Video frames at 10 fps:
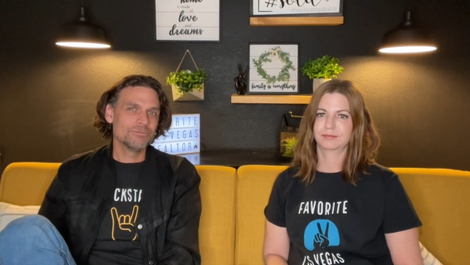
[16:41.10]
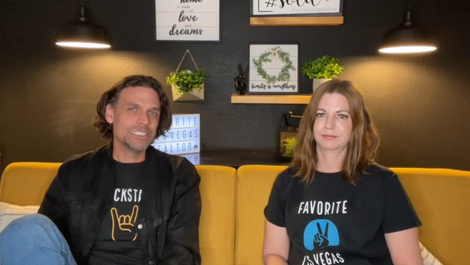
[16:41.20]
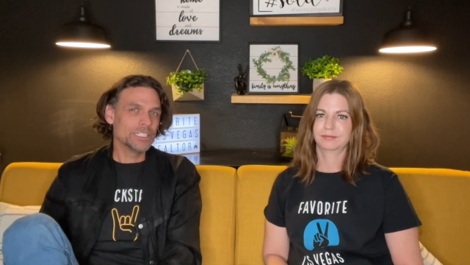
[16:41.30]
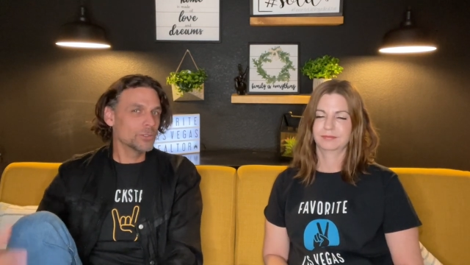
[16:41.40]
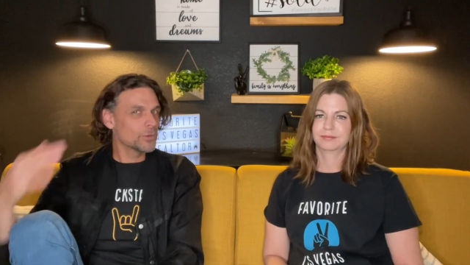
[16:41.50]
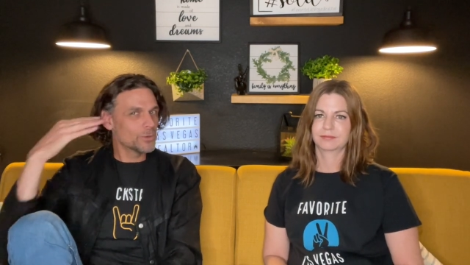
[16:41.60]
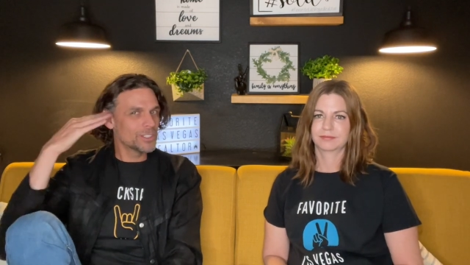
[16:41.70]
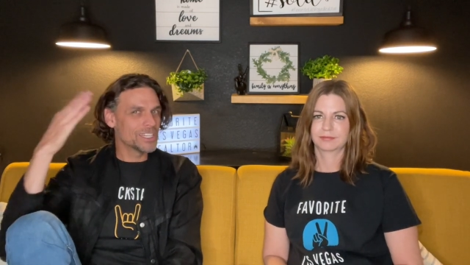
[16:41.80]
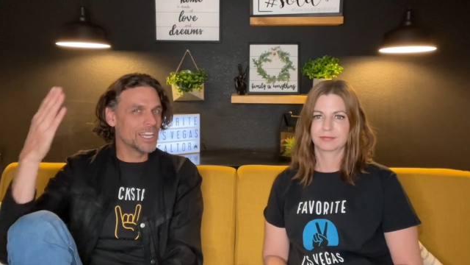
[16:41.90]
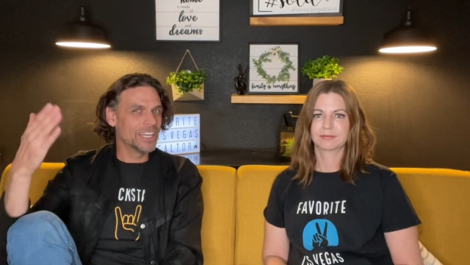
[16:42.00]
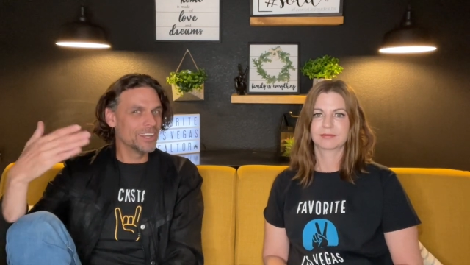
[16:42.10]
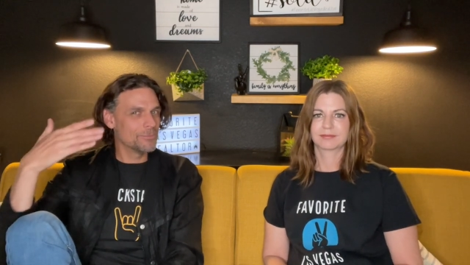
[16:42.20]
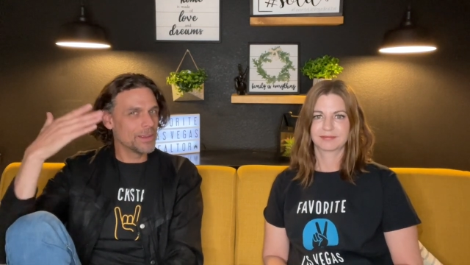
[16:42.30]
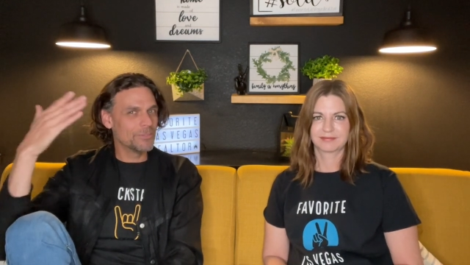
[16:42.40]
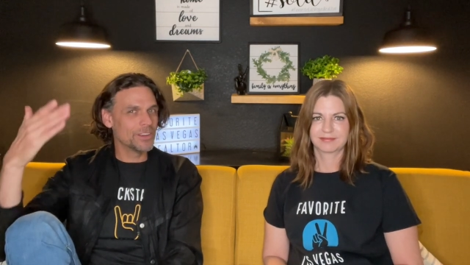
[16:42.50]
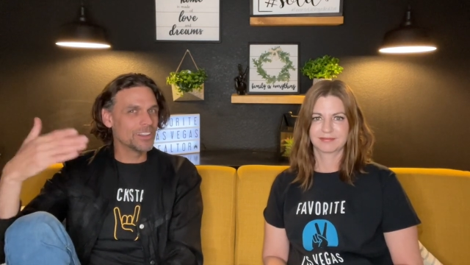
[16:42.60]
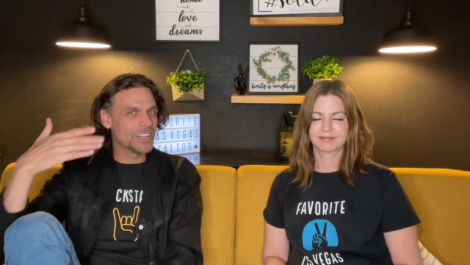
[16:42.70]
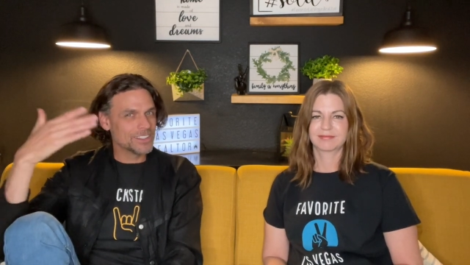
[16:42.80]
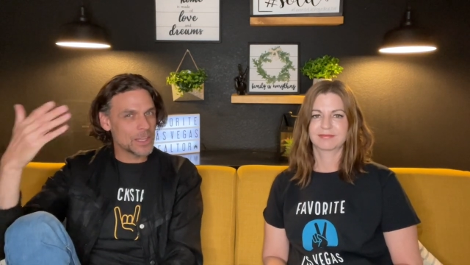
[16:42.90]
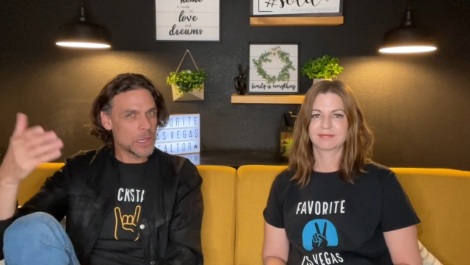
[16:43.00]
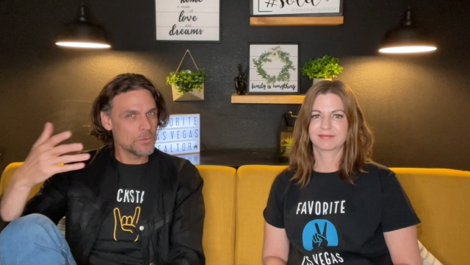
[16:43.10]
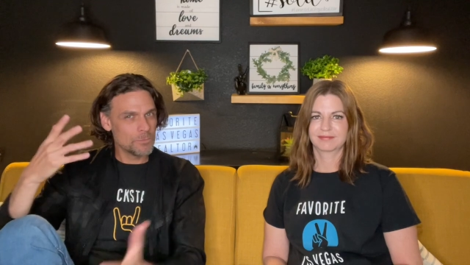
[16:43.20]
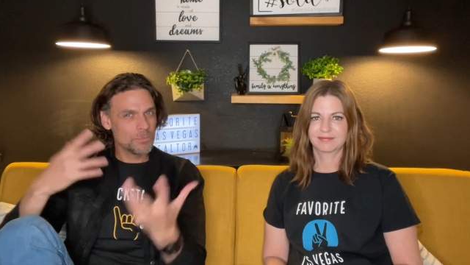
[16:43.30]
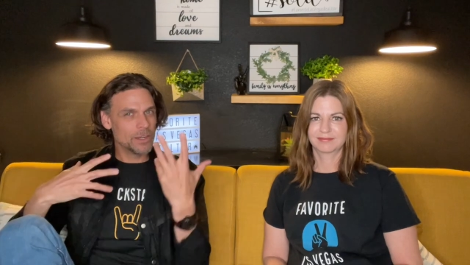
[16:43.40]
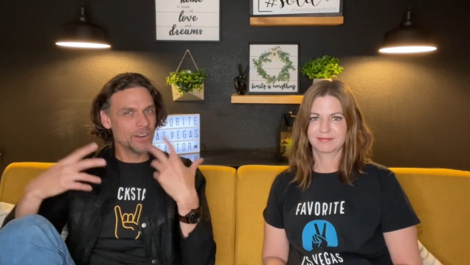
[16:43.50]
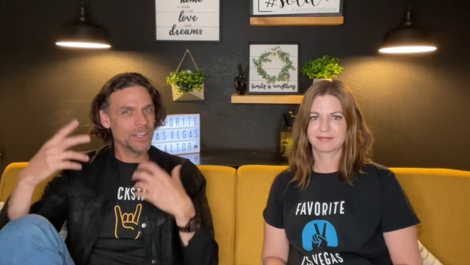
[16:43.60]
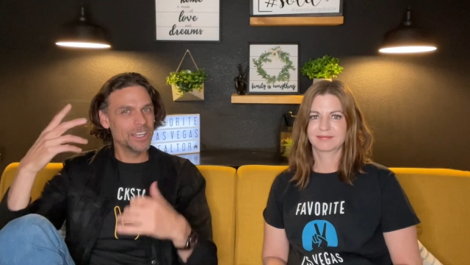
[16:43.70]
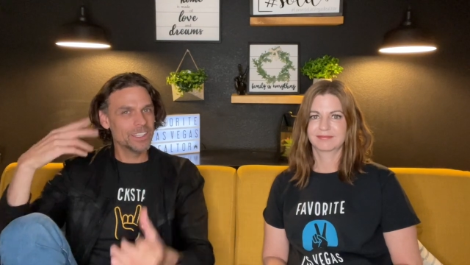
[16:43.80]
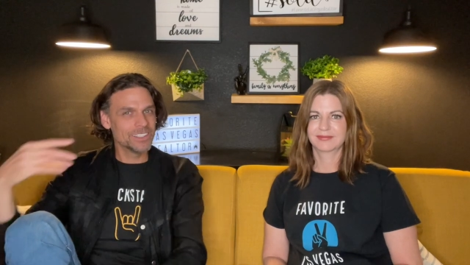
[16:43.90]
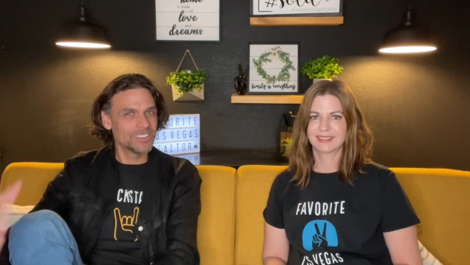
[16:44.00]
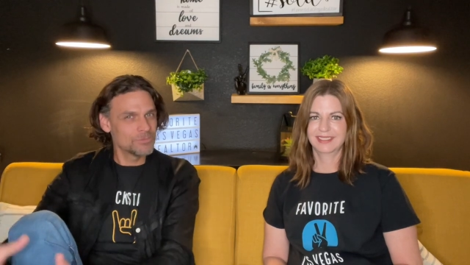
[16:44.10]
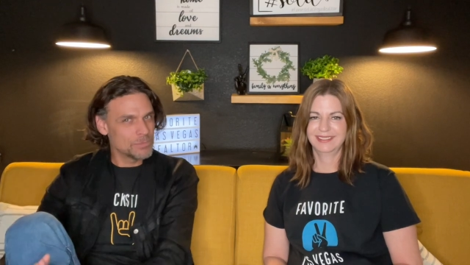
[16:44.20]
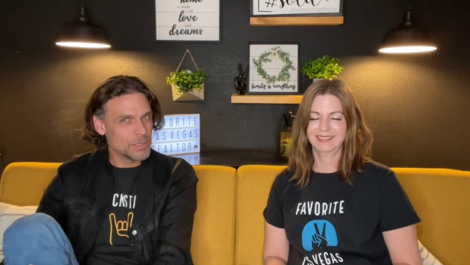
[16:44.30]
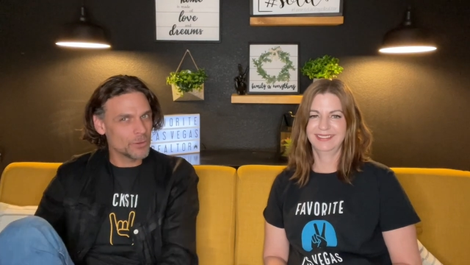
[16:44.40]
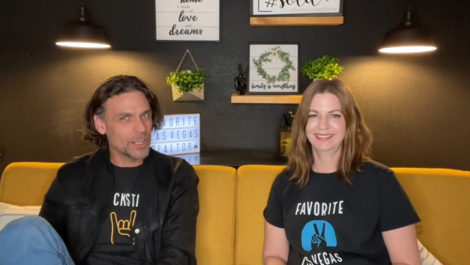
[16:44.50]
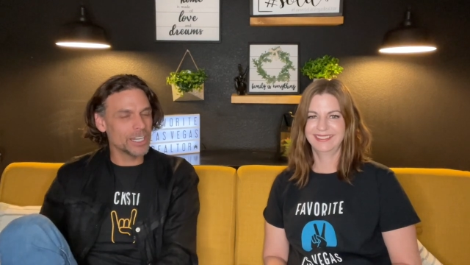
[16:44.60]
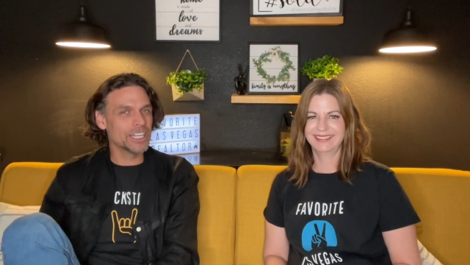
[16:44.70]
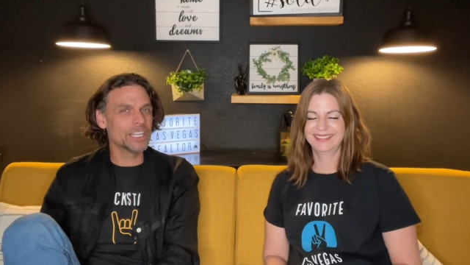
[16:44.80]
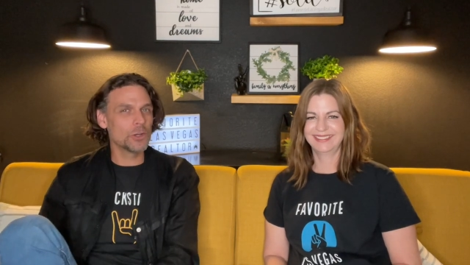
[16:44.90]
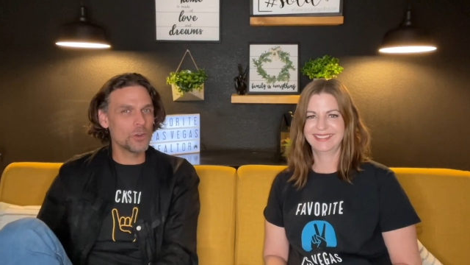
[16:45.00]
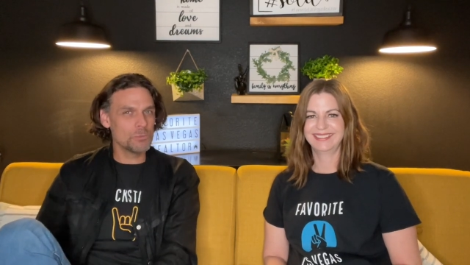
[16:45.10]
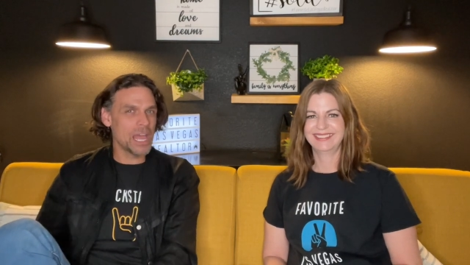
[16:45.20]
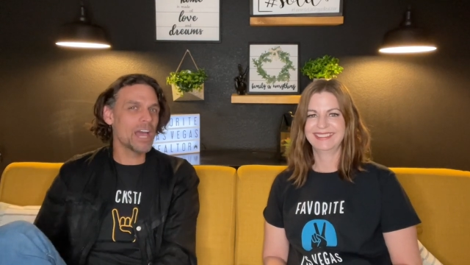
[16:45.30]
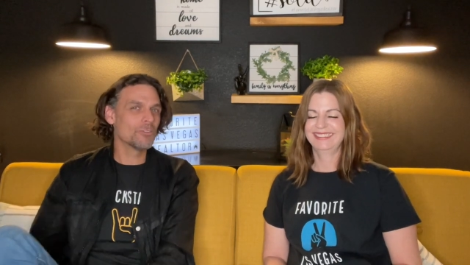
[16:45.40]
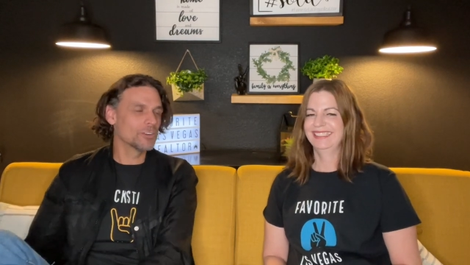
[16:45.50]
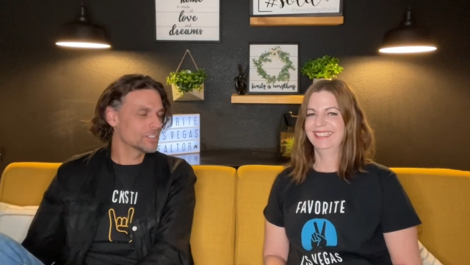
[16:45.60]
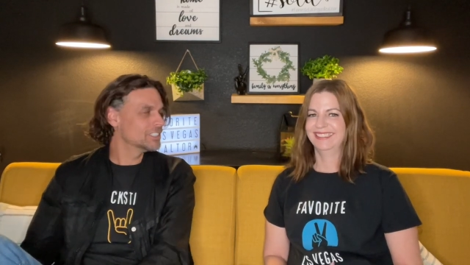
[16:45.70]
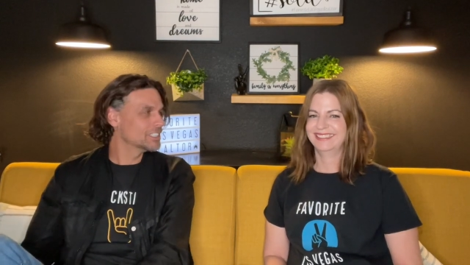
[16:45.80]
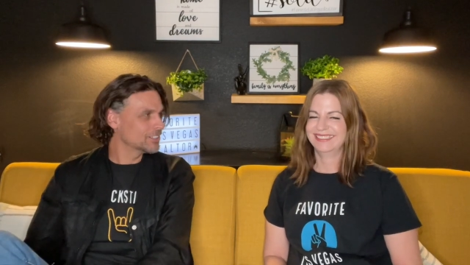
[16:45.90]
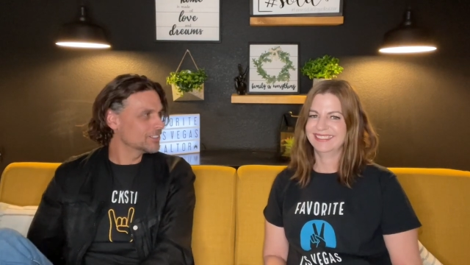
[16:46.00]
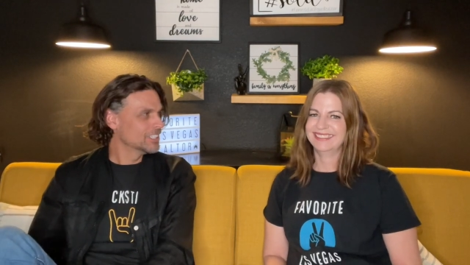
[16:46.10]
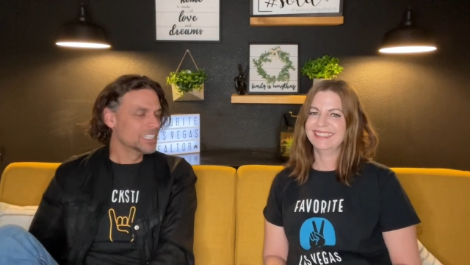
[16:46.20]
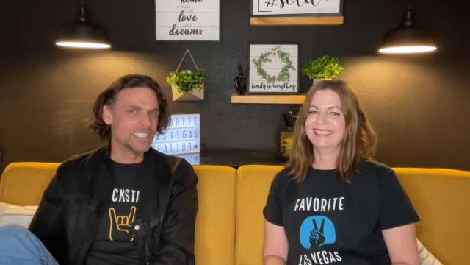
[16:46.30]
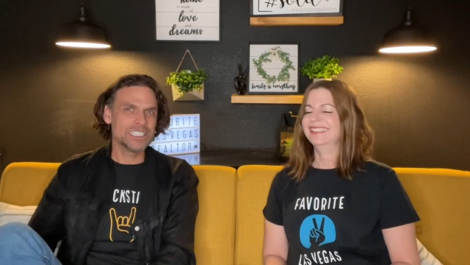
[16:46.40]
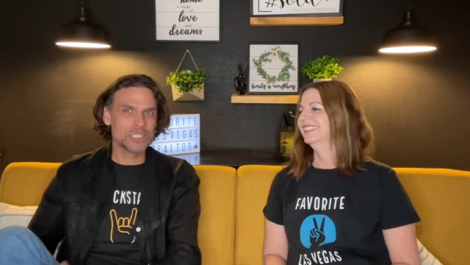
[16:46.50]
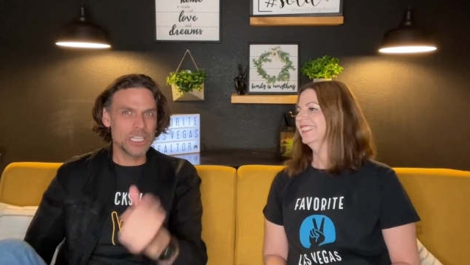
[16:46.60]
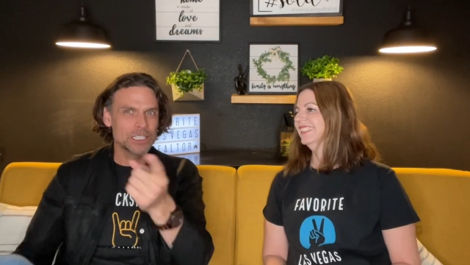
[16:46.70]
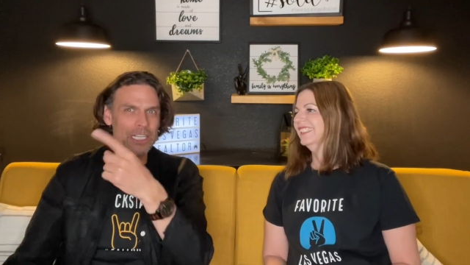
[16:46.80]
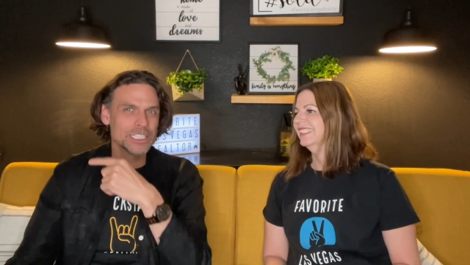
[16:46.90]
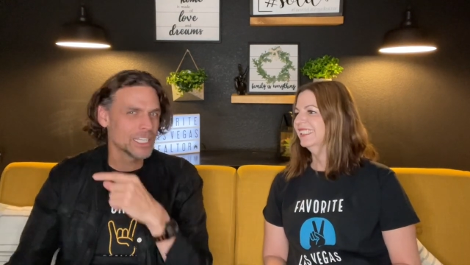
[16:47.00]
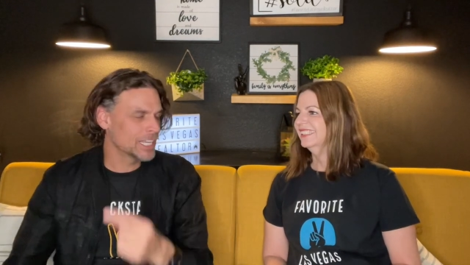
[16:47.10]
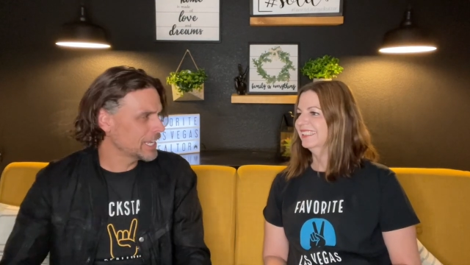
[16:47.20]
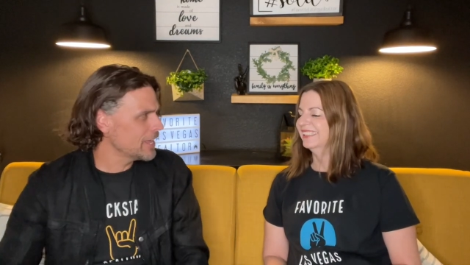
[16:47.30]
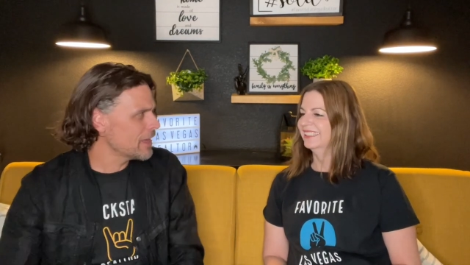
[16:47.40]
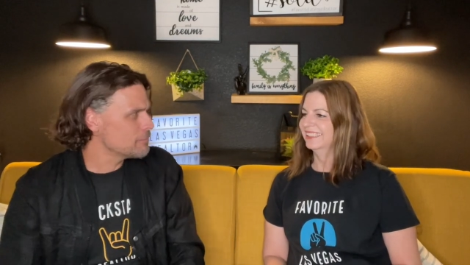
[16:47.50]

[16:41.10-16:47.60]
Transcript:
Speaker 1: hear what we're saying and maybe let that marinate and be ready to go to bat when, you know, it's like saying, hey, that